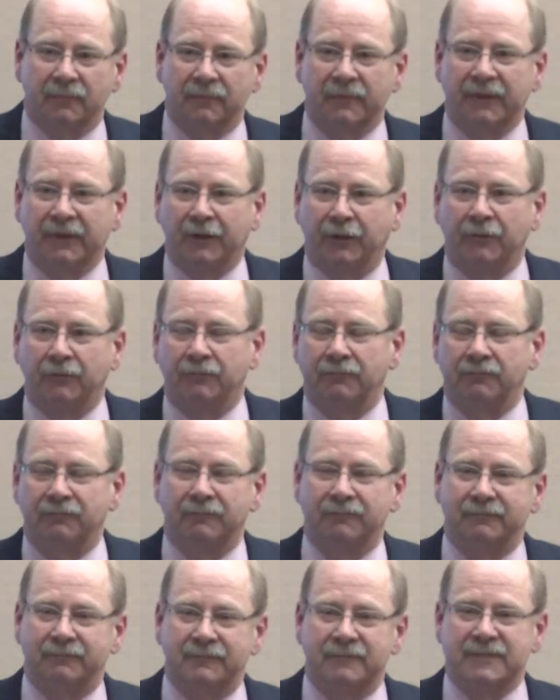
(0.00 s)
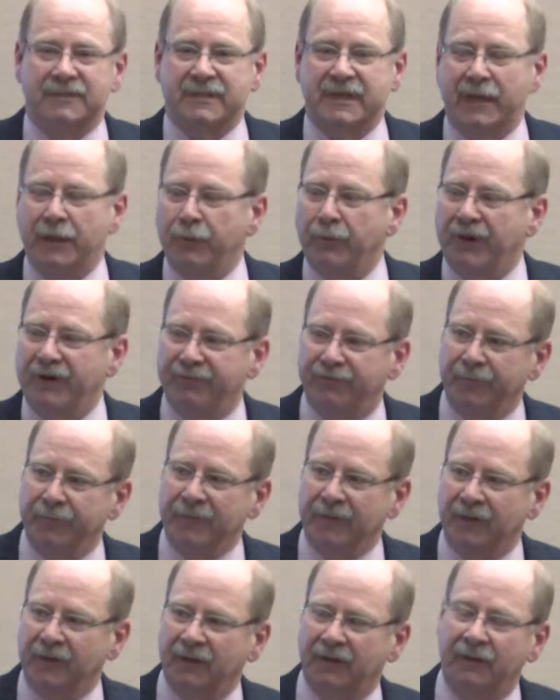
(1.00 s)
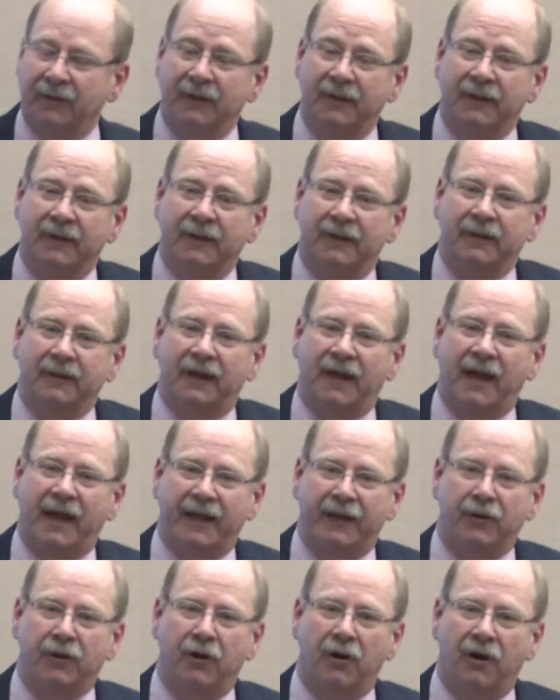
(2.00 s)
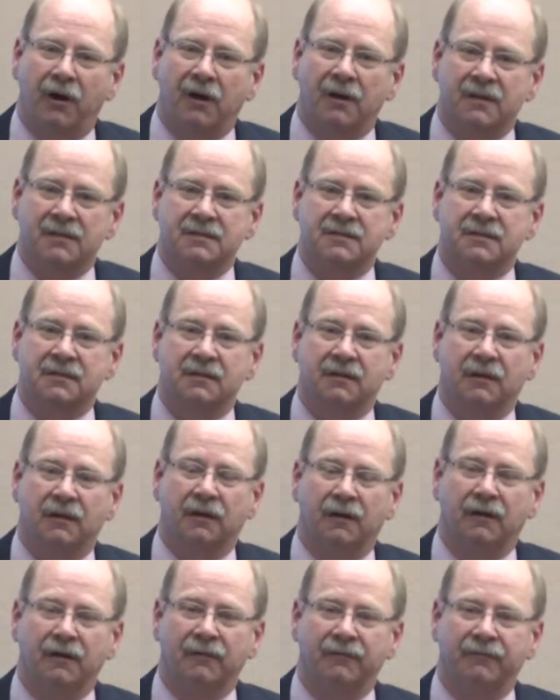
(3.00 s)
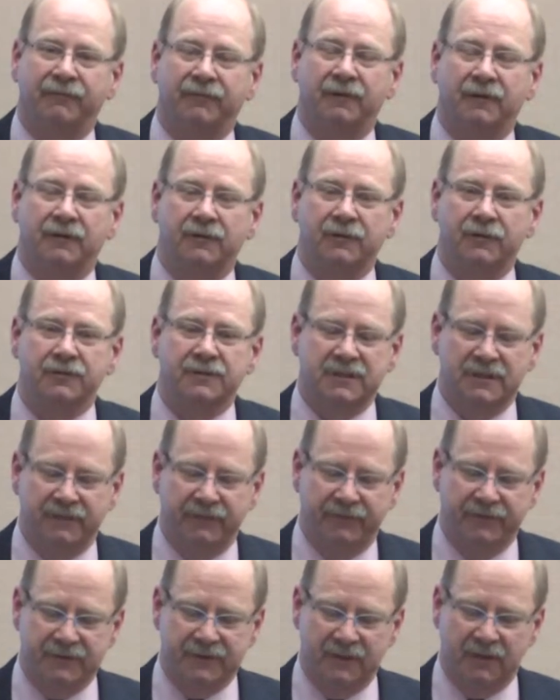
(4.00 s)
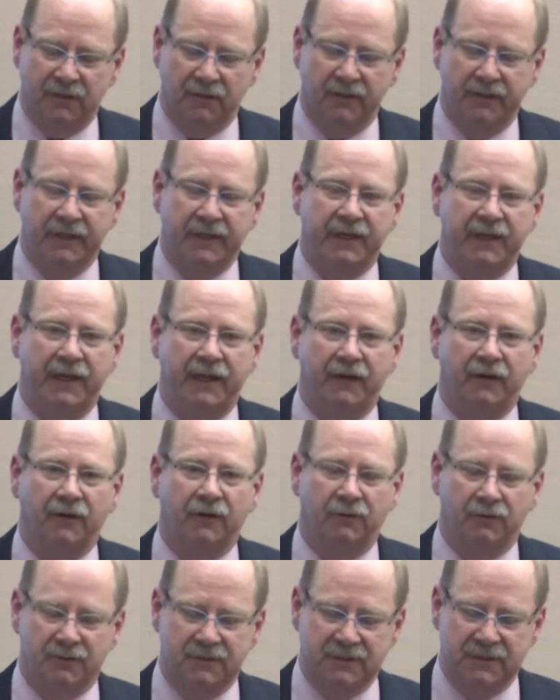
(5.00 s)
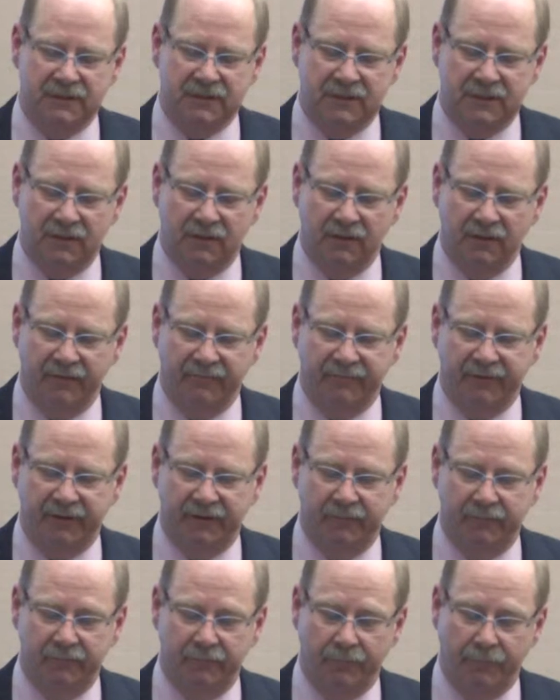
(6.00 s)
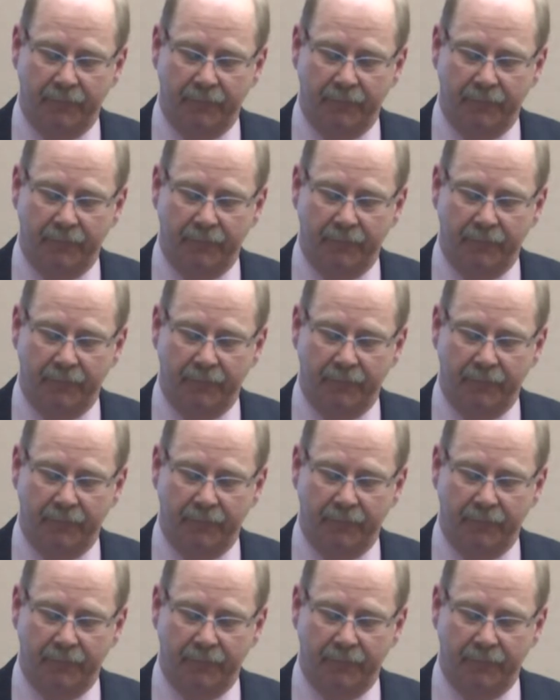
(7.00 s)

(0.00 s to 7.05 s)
you know, stay away from the high cost of nursing facility care or assisted living.